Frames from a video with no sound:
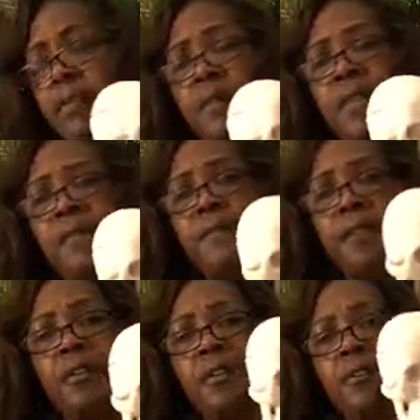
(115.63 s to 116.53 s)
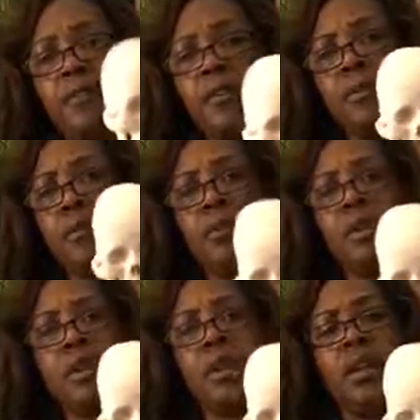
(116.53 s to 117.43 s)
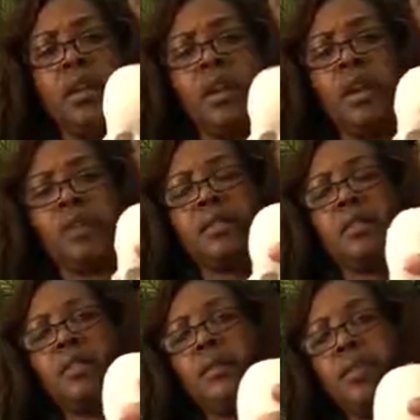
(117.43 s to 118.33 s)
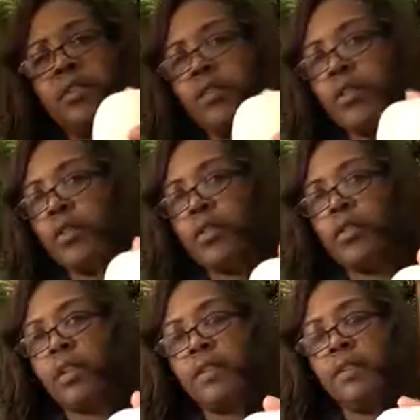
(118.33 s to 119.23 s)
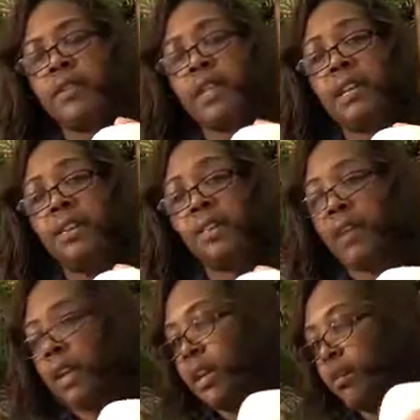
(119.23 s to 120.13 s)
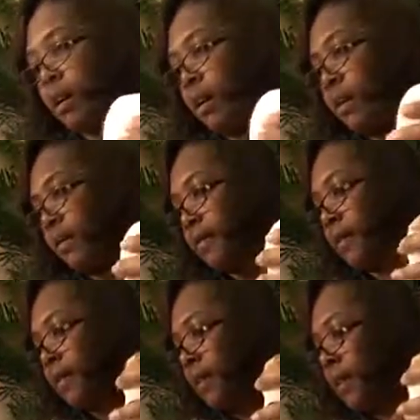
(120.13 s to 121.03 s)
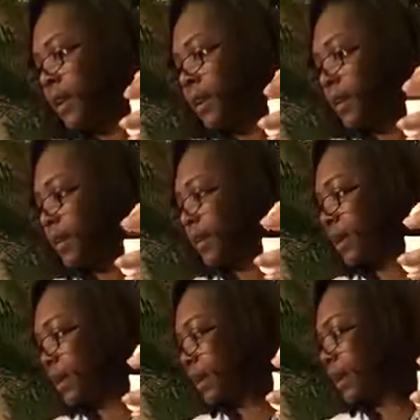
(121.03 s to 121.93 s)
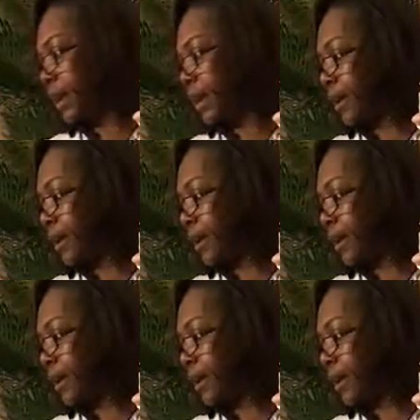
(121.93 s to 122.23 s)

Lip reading: From the inferior view, it's a little bit internal. If you take the cranium off, then